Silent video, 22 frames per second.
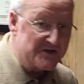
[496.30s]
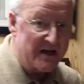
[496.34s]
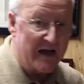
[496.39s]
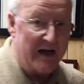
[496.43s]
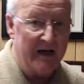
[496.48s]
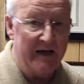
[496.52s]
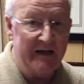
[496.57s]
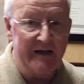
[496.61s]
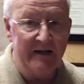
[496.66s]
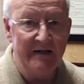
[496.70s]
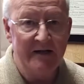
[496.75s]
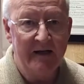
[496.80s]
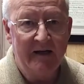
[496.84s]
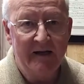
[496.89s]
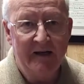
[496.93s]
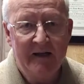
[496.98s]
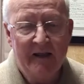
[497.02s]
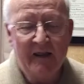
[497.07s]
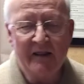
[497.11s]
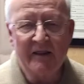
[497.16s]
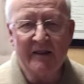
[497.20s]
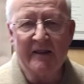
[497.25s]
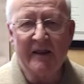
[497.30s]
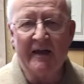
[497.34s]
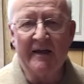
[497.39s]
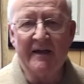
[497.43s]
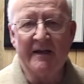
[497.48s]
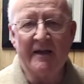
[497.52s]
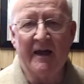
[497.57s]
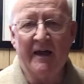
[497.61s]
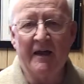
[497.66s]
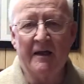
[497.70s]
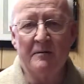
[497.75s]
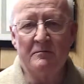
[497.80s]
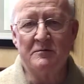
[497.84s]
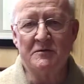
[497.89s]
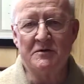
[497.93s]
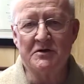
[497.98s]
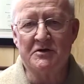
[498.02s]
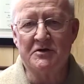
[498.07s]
side, they came